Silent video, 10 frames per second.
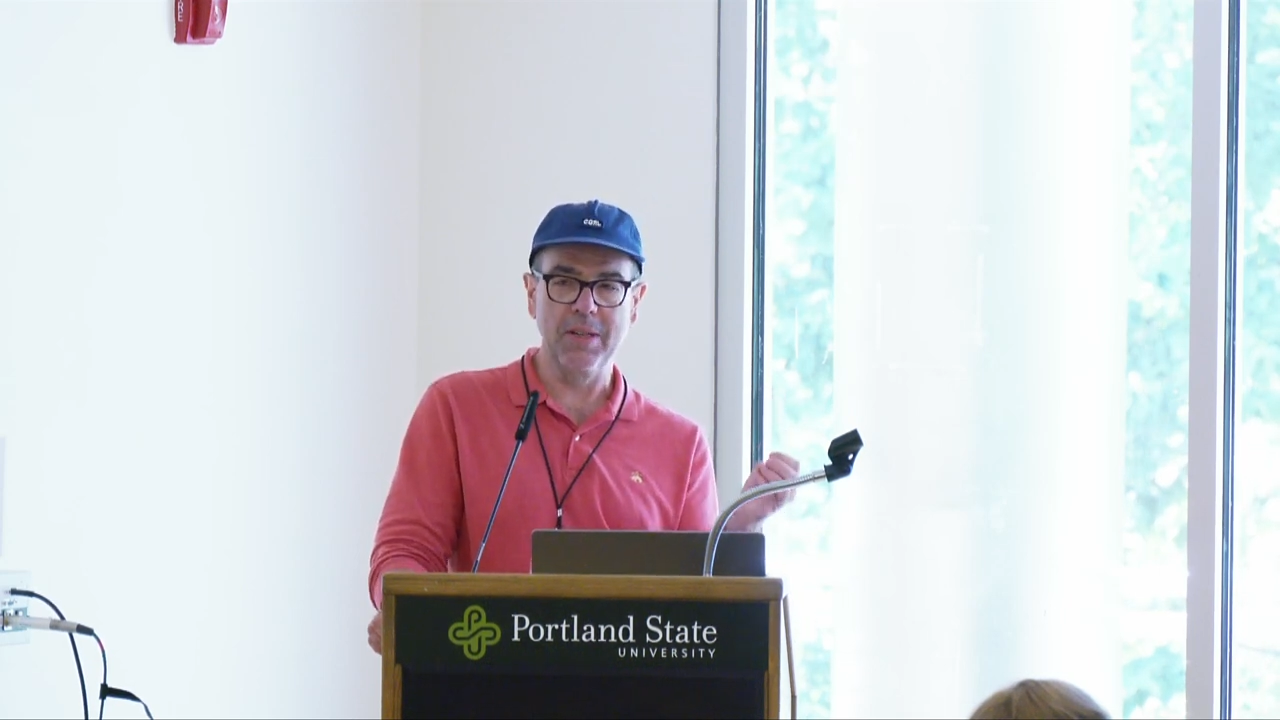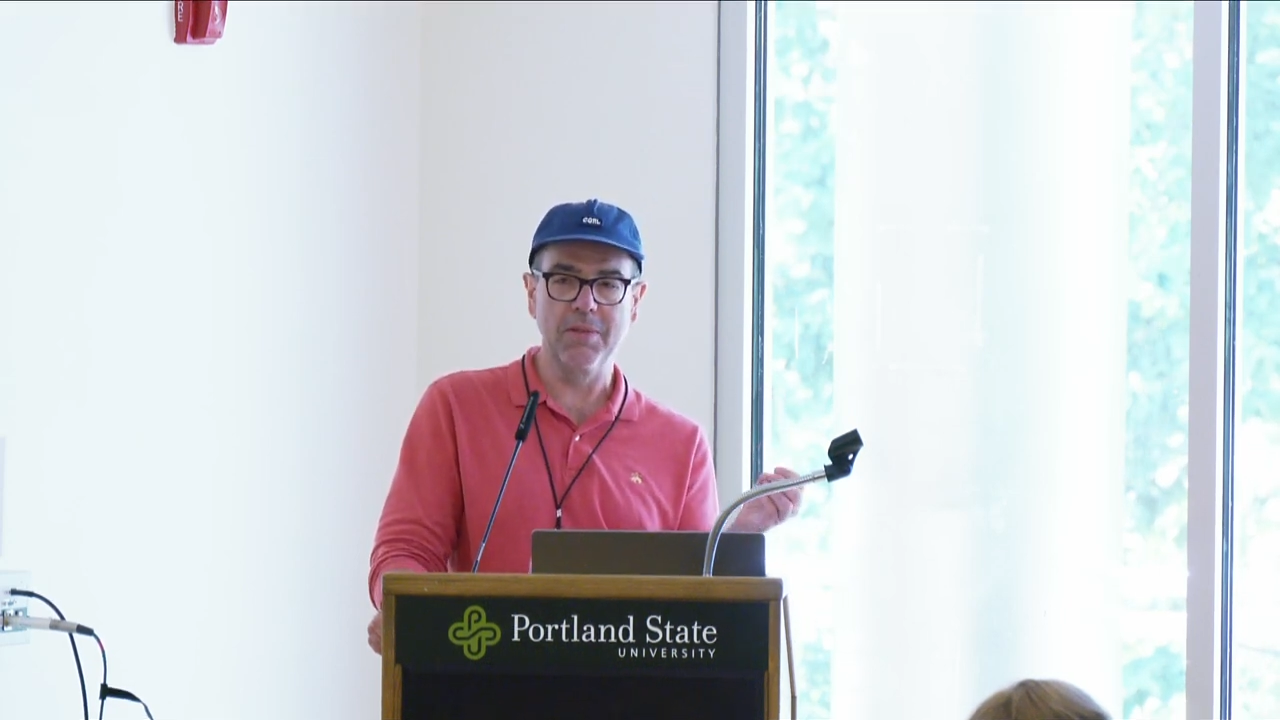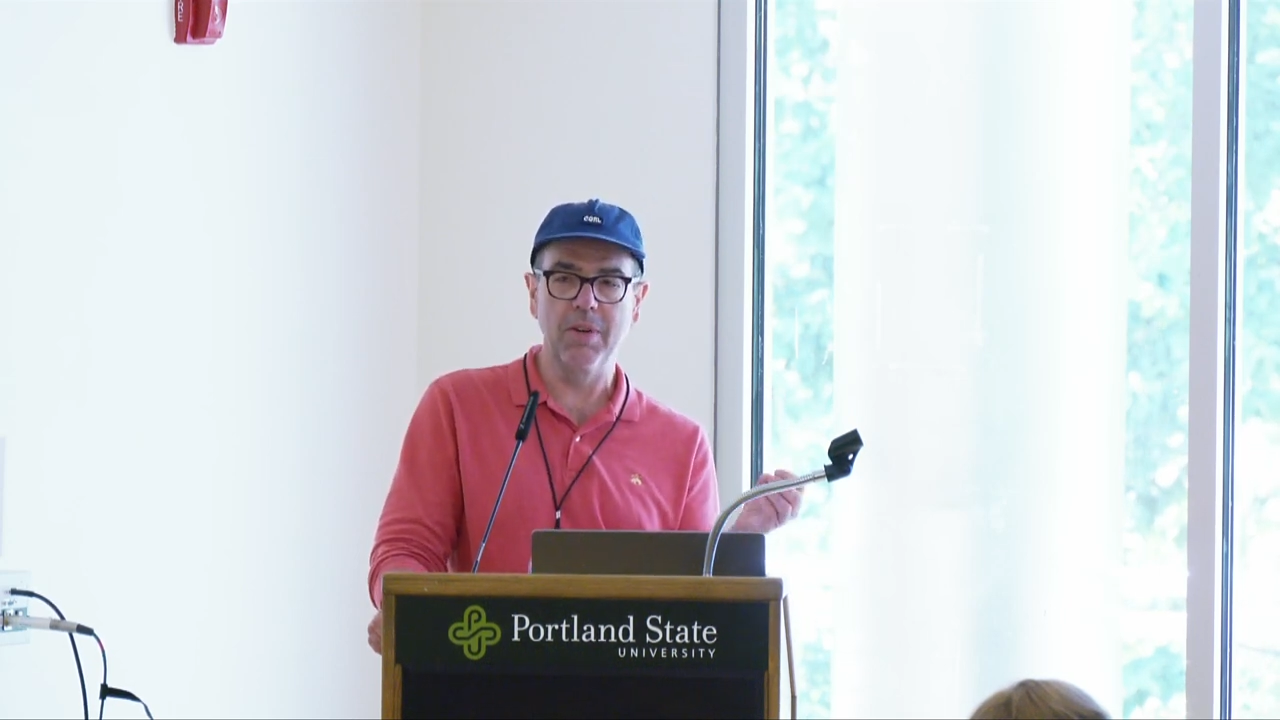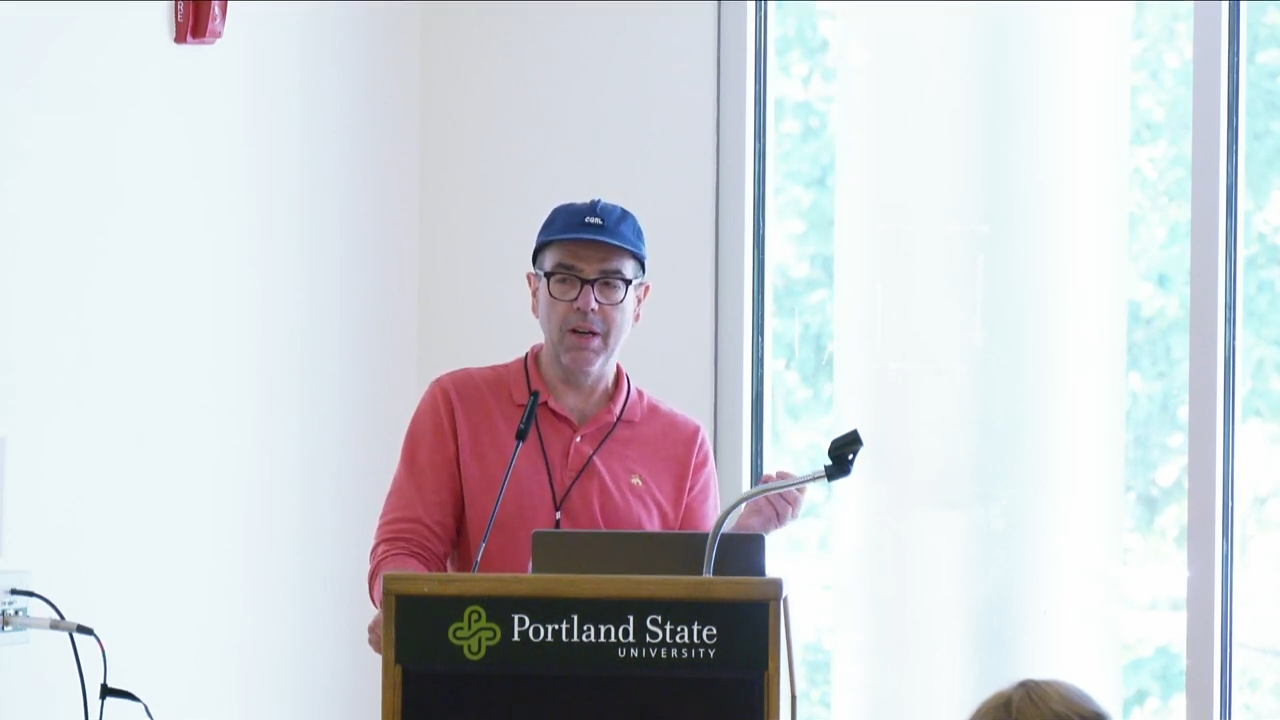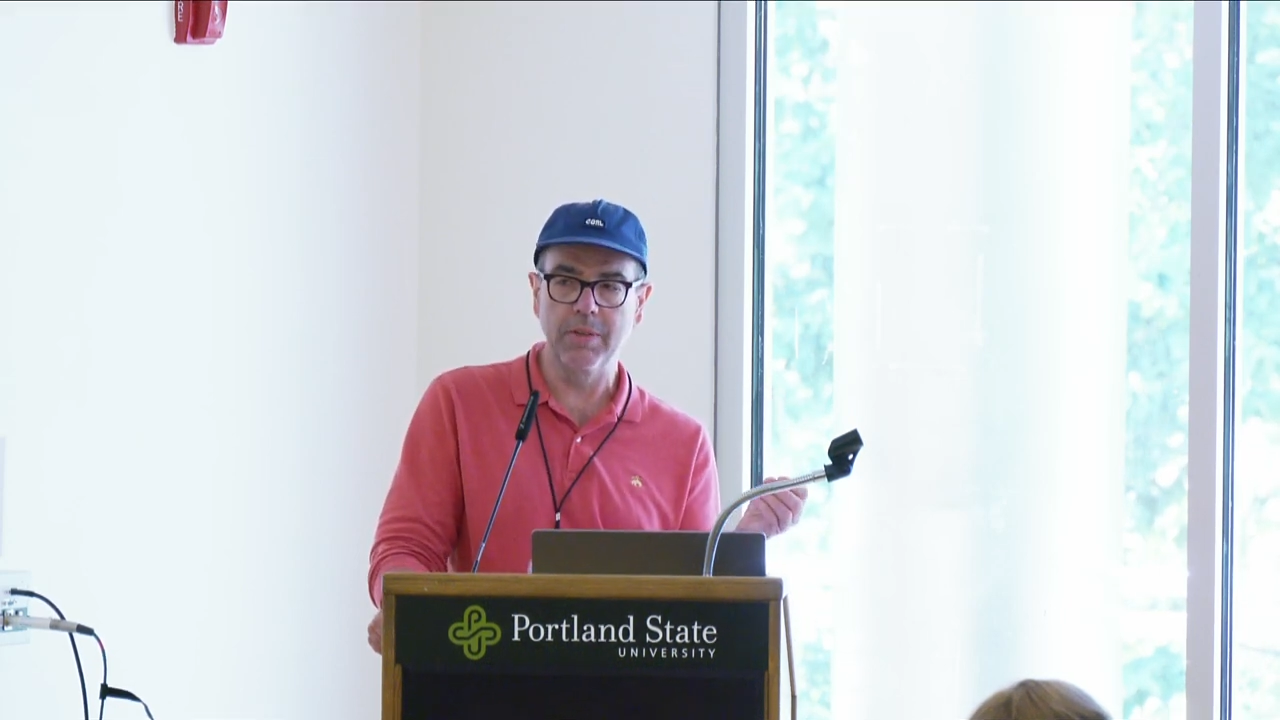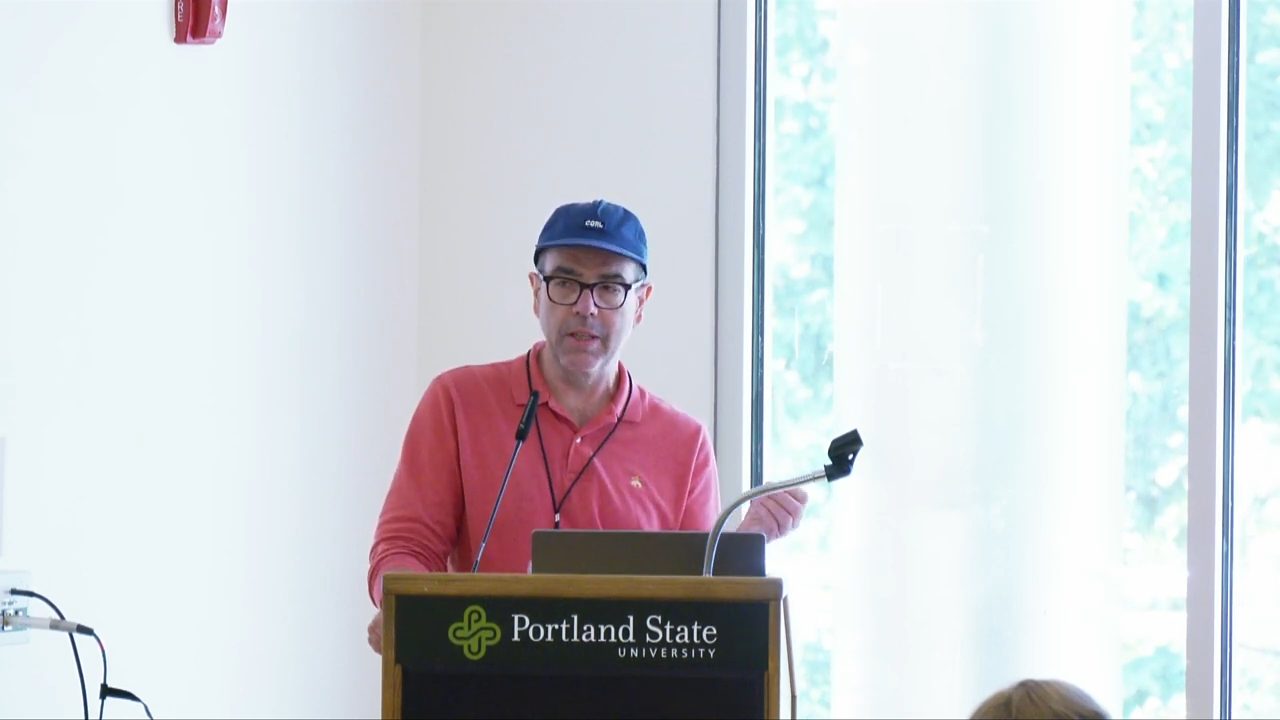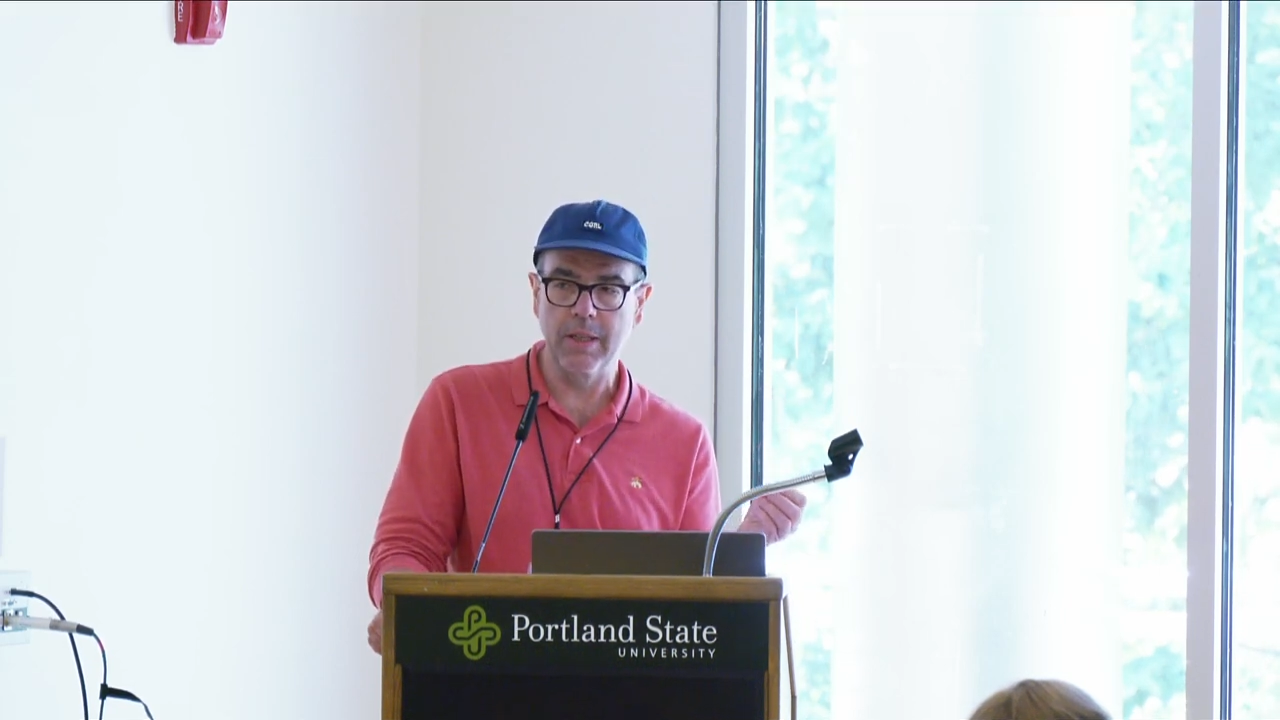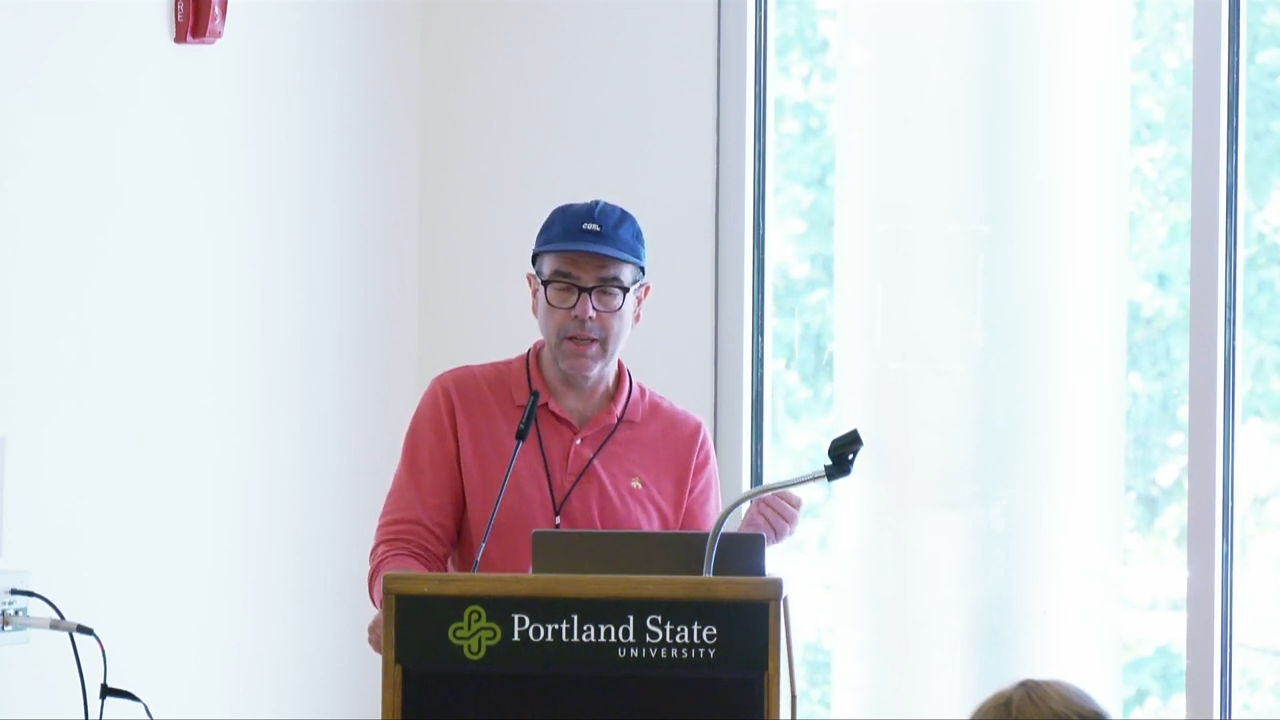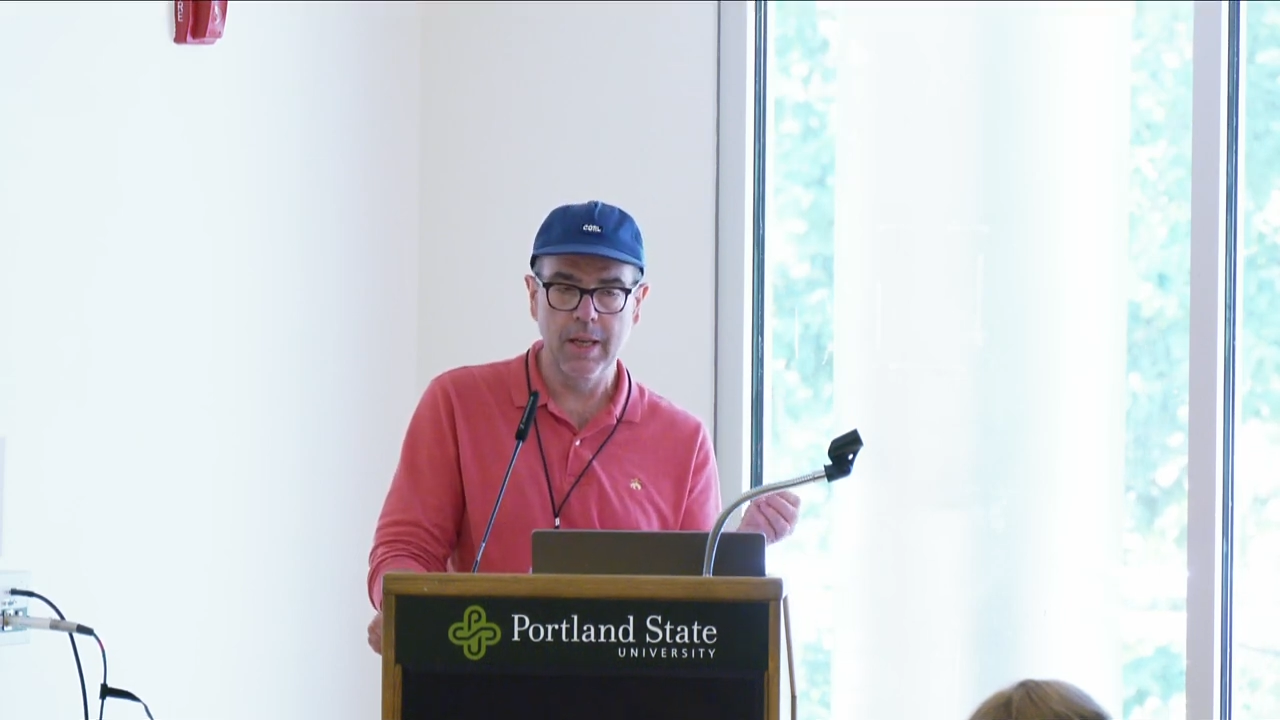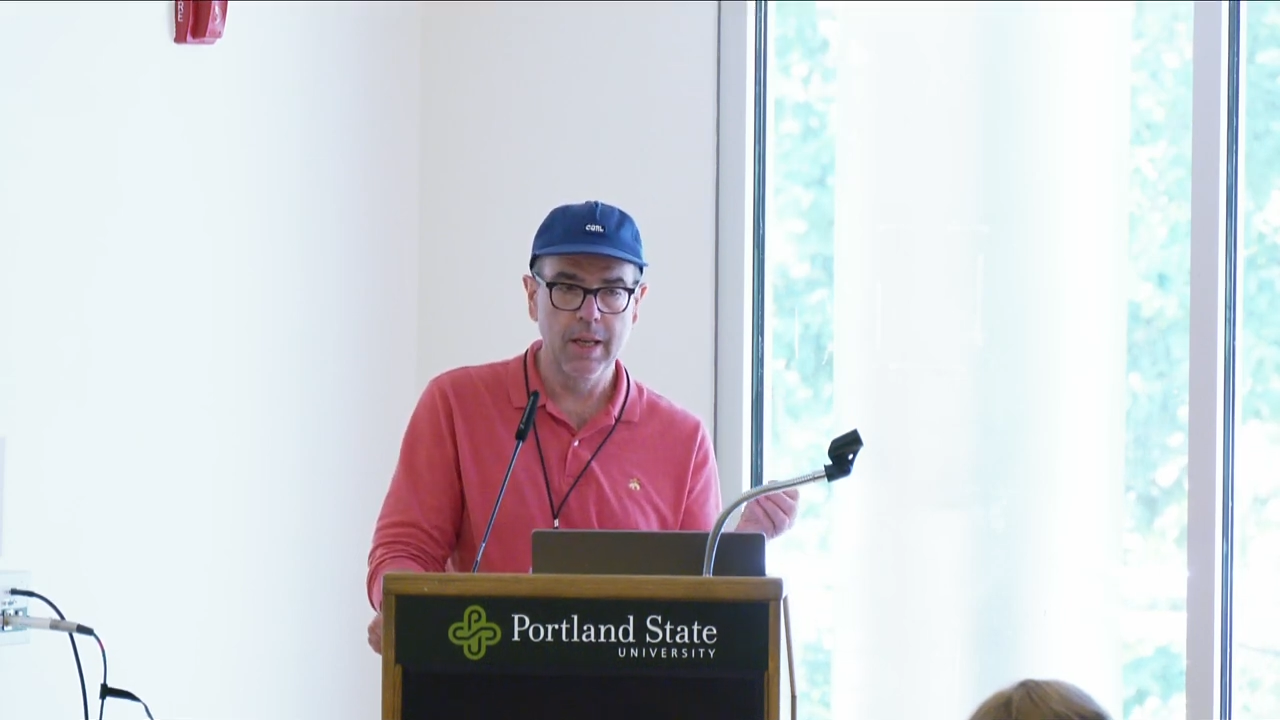involved
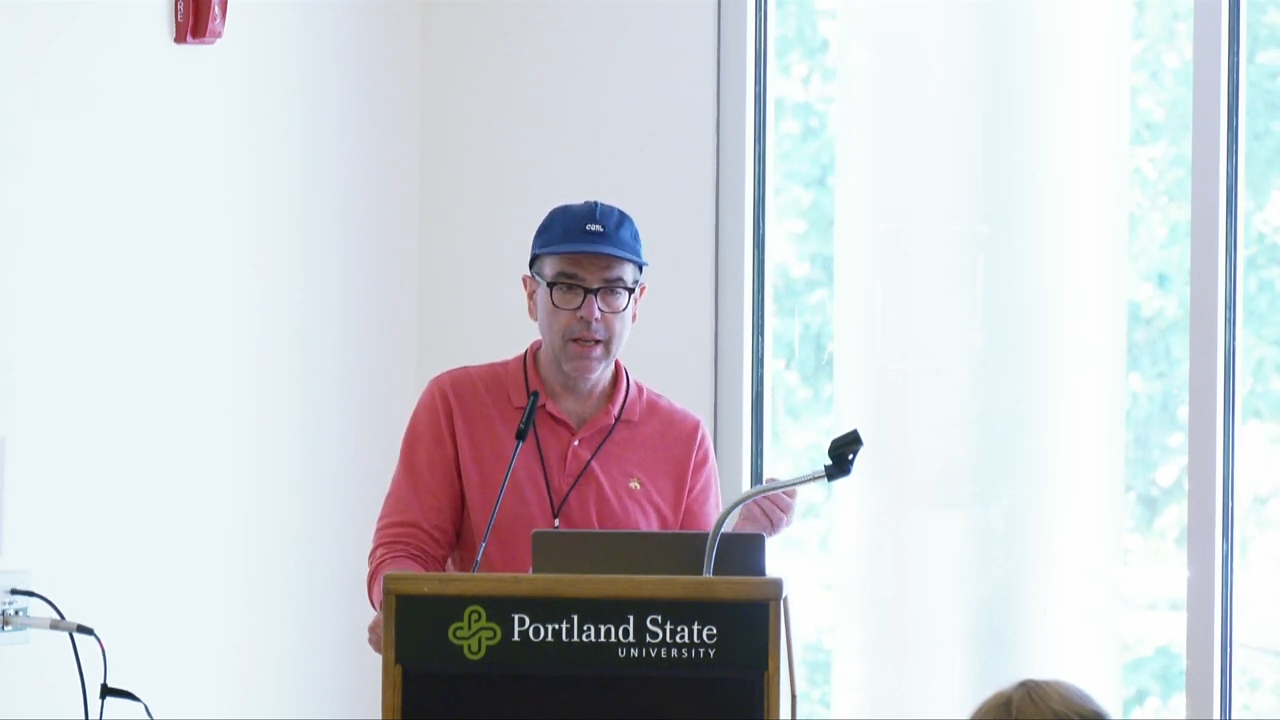in